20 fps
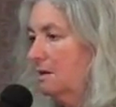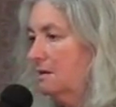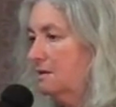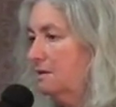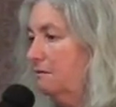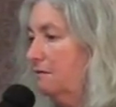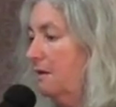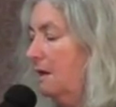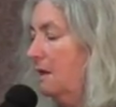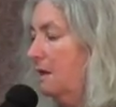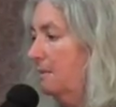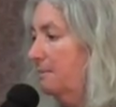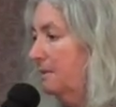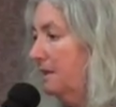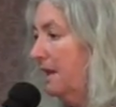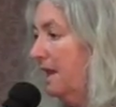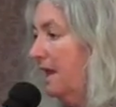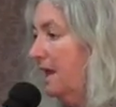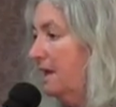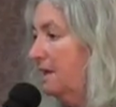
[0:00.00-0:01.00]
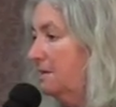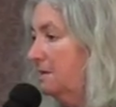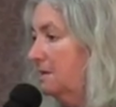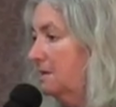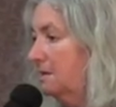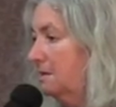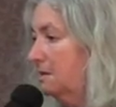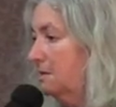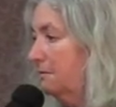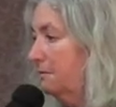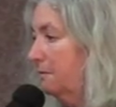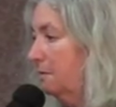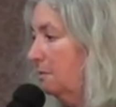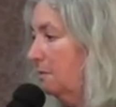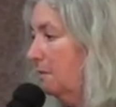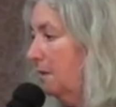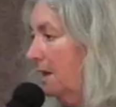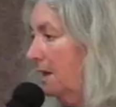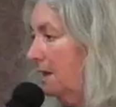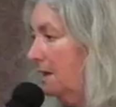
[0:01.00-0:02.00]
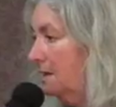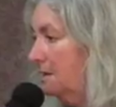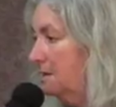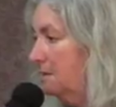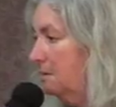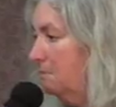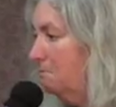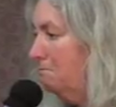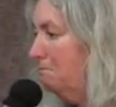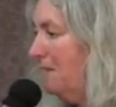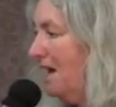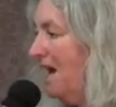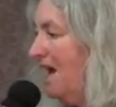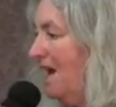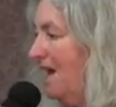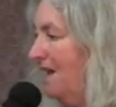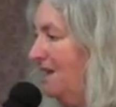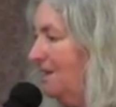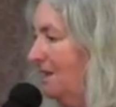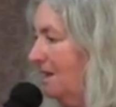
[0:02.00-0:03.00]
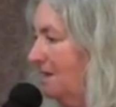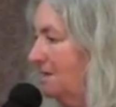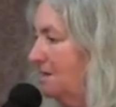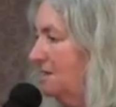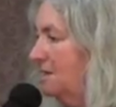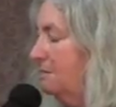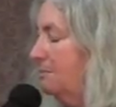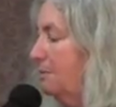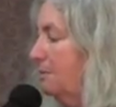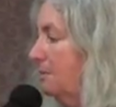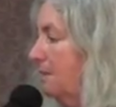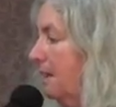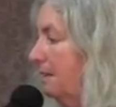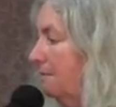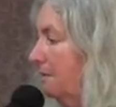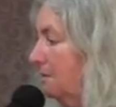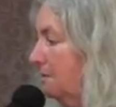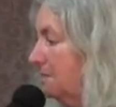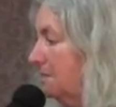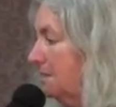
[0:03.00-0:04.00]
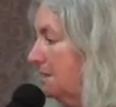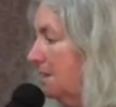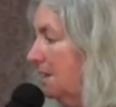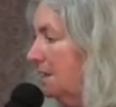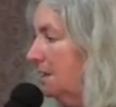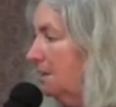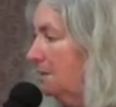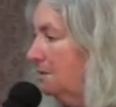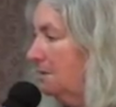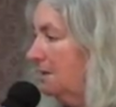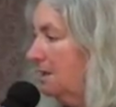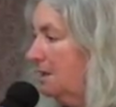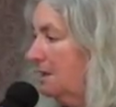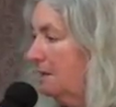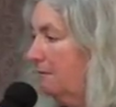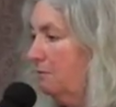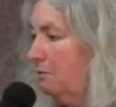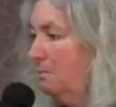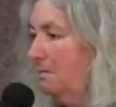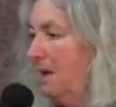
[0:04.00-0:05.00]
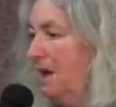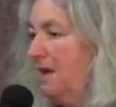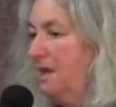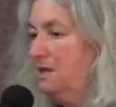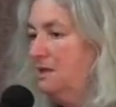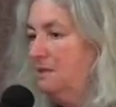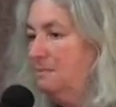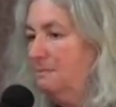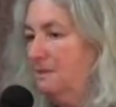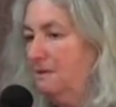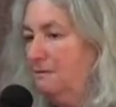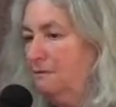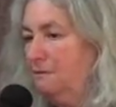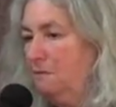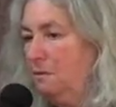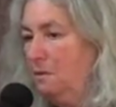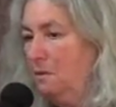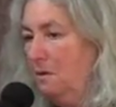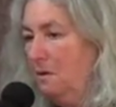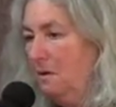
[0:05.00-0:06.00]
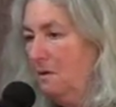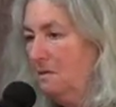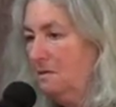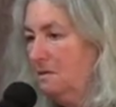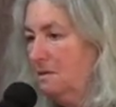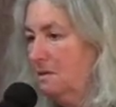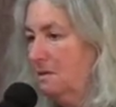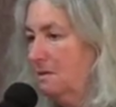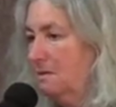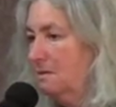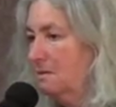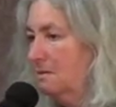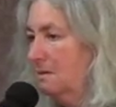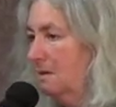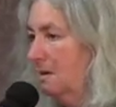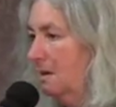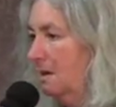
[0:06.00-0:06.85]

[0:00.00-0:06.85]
develop land in a different way, to mine at deeper levels than anyone had ever mined it before, to